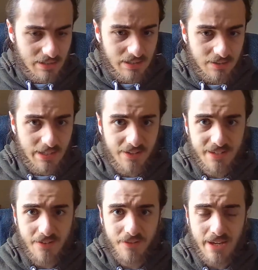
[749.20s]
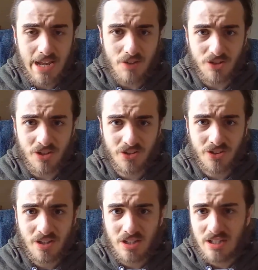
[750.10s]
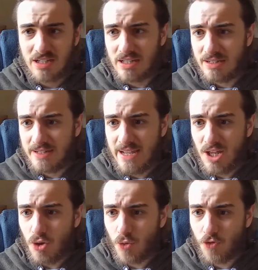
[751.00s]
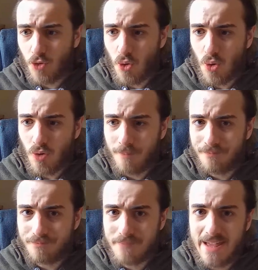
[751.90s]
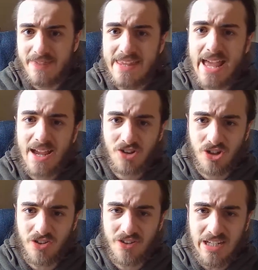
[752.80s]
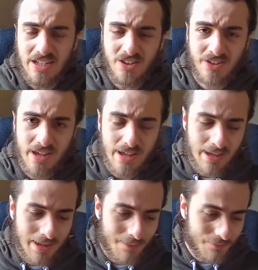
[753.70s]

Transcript: that's that for the characters. Now for the action scenes. On